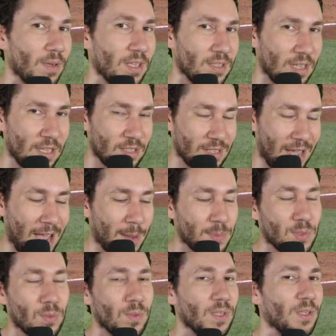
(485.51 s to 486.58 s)
It's, it's
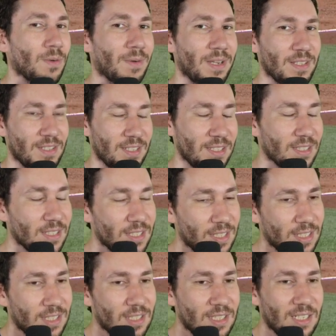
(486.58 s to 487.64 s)
absolutely crazy
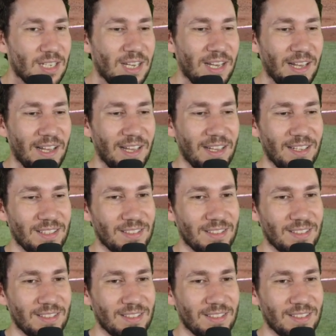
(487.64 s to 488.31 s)
uh,